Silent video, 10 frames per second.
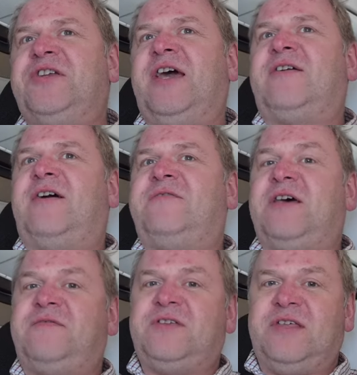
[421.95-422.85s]
aircraft
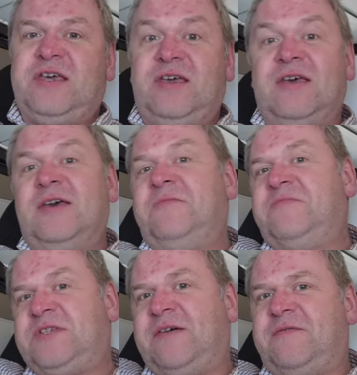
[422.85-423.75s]
after the
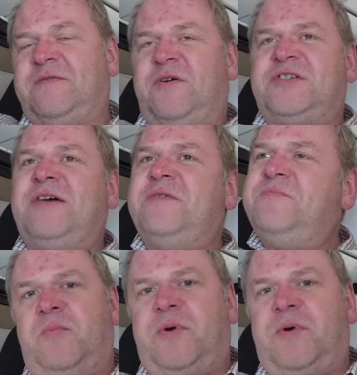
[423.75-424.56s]
747.